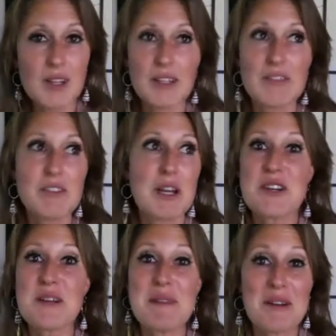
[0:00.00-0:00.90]
living my
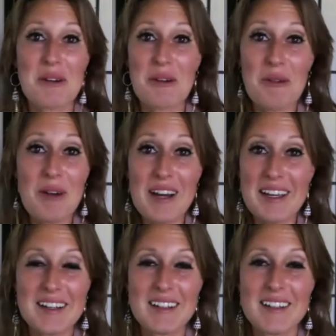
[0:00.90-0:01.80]
dream here in
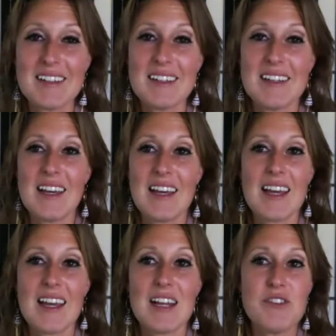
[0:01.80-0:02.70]
Hawaii.
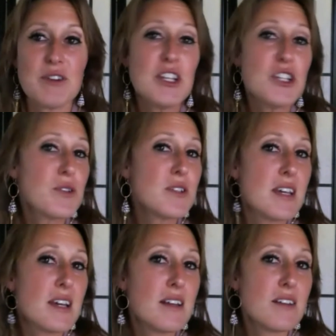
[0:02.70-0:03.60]
And if you're
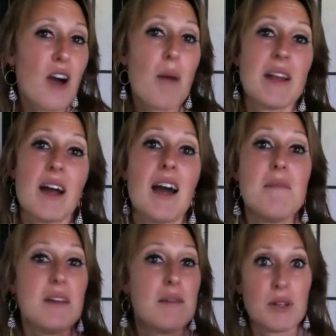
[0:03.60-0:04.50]
interested, comment I'm
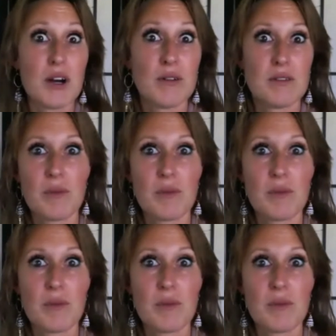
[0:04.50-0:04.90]
in below.